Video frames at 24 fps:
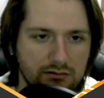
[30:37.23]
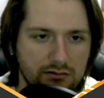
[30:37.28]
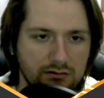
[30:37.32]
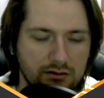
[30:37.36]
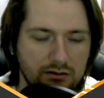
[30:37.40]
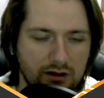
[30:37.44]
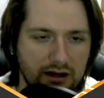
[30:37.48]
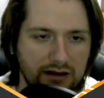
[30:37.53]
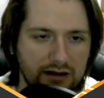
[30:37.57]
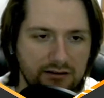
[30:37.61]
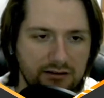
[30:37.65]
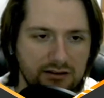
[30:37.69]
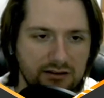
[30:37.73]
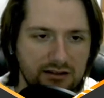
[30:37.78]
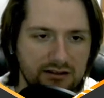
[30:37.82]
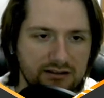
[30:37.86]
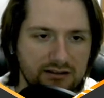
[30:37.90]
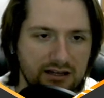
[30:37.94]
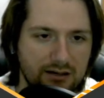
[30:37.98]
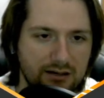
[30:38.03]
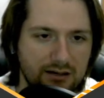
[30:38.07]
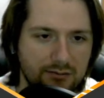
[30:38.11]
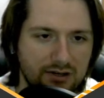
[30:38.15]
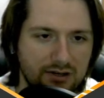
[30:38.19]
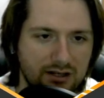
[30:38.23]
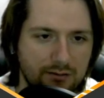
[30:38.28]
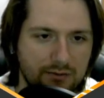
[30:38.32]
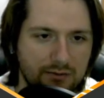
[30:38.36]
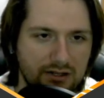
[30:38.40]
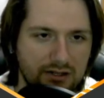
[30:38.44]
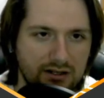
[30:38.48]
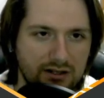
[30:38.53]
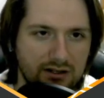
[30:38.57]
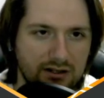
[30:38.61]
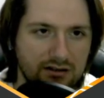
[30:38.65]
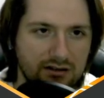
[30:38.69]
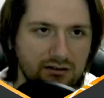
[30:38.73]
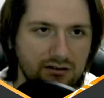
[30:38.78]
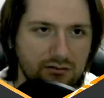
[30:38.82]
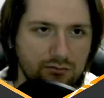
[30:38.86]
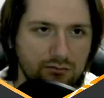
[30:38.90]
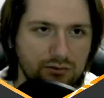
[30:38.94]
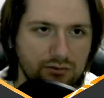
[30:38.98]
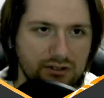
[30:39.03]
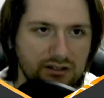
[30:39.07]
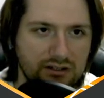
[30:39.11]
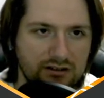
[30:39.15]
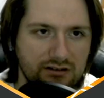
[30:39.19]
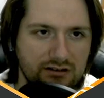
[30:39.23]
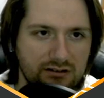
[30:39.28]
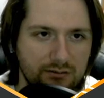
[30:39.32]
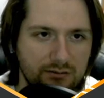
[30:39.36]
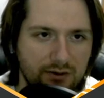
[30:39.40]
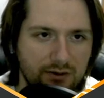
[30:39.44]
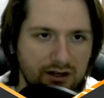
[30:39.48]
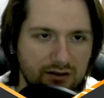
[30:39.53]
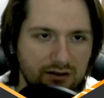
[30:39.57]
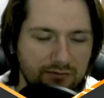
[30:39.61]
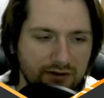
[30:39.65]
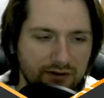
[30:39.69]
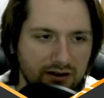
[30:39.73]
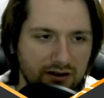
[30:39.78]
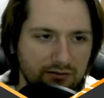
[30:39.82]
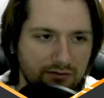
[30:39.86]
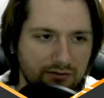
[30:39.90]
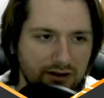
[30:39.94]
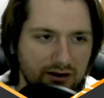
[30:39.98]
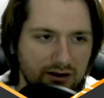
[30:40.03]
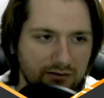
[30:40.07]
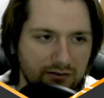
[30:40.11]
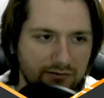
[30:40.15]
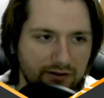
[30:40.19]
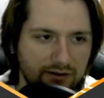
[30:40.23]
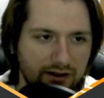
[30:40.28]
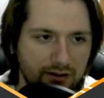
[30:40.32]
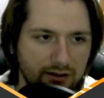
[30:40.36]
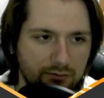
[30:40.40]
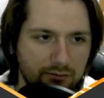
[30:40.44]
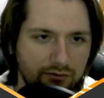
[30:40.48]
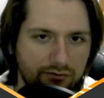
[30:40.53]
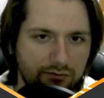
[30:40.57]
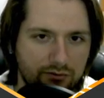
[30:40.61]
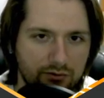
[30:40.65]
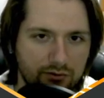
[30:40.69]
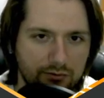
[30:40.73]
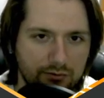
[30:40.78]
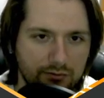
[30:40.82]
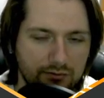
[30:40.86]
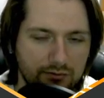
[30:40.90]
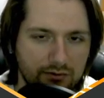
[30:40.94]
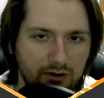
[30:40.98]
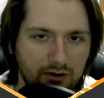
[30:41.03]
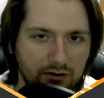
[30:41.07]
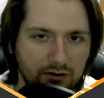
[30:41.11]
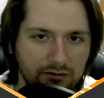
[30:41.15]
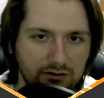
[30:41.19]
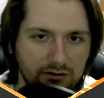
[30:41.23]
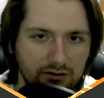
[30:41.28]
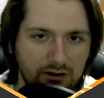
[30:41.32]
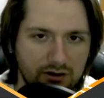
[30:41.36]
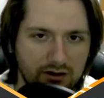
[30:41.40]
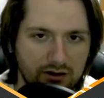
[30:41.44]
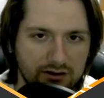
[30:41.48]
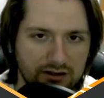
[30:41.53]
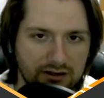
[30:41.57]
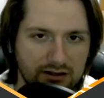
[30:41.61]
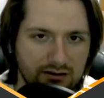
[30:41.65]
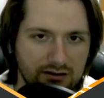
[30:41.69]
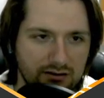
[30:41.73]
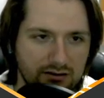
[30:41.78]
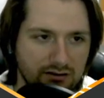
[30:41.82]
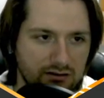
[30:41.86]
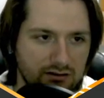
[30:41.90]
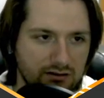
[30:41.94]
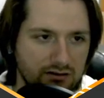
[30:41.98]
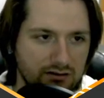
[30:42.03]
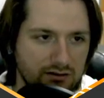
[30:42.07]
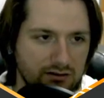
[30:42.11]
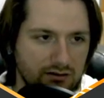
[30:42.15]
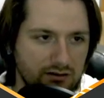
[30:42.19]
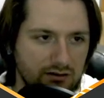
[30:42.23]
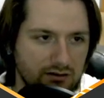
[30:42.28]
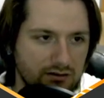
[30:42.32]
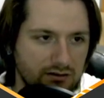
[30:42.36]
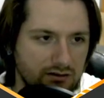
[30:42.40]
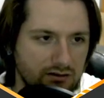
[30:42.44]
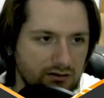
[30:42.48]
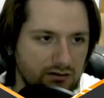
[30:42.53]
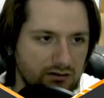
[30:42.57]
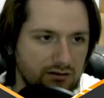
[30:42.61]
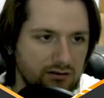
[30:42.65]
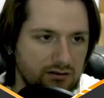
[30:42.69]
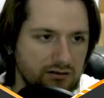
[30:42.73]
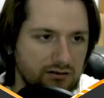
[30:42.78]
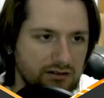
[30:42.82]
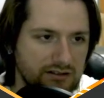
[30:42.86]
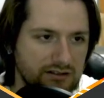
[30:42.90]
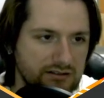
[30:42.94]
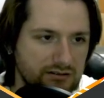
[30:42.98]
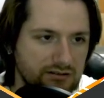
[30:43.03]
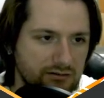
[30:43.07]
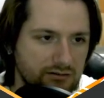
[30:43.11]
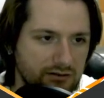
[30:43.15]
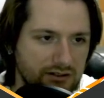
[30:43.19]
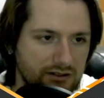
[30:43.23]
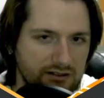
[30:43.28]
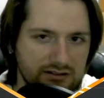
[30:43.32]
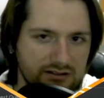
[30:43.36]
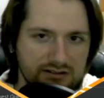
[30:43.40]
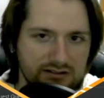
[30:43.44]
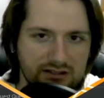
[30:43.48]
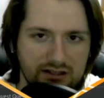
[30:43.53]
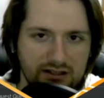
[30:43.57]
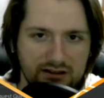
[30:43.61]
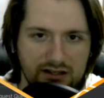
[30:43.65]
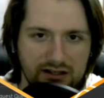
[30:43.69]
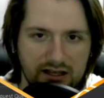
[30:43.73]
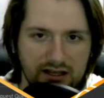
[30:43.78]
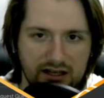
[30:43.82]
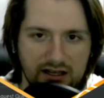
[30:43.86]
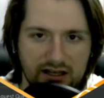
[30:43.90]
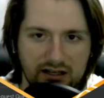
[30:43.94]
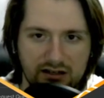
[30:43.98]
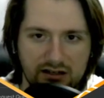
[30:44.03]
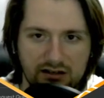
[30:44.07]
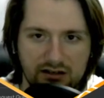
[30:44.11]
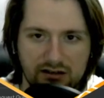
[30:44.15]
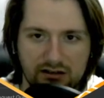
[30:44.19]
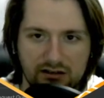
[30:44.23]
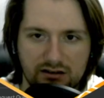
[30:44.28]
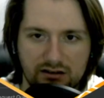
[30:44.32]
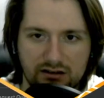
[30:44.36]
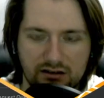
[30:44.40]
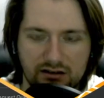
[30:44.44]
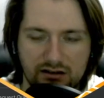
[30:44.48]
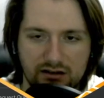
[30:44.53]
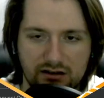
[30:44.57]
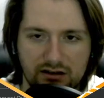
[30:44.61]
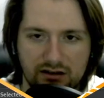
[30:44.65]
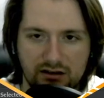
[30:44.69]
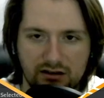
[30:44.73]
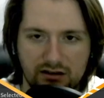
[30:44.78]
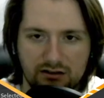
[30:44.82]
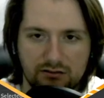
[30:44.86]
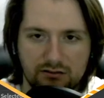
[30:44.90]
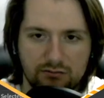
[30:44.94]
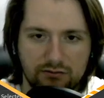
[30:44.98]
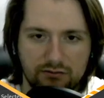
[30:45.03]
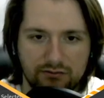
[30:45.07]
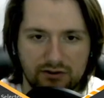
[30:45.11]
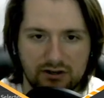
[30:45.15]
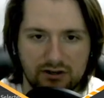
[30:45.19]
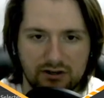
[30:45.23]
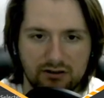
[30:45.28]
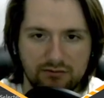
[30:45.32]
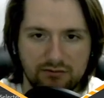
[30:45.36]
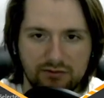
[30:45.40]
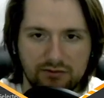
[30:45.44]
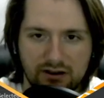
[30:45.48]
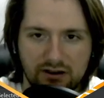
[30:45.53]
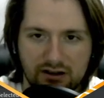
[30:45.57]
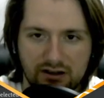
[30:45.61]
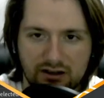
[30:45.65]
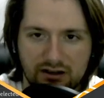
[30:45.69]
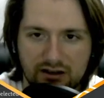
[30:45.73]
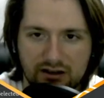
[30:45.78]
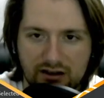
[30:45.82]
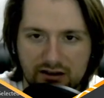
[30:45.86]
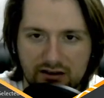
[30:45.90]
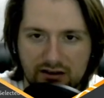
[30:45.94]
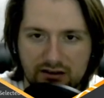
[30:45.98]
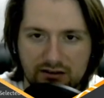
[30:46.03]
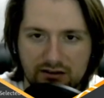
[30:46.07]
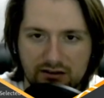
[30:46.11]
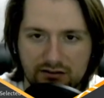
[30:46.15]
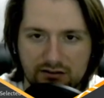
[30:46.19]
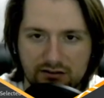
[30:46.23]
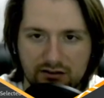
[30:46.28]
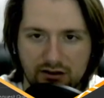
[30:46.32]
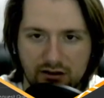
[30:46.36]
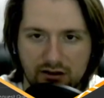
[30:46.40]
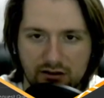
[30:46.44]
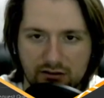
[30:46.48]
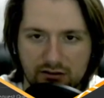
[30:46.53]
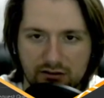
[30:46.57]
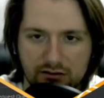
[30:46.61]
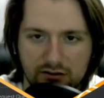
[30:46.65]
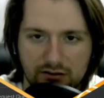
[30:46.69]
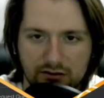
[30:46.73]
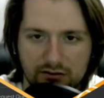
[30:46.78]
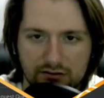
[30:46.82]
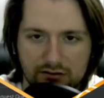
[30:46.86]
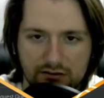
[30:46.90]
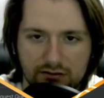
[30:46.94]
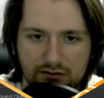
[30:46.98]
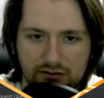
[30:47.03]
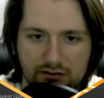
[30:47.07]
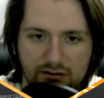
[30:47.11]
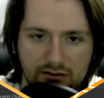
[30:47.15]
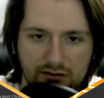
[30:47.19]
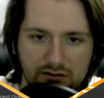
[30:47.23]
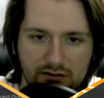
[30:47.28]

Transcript: I think that might have been it. We needed to modify verify before on the login. Let's go ahead and send that, and we'll verify as Carlos.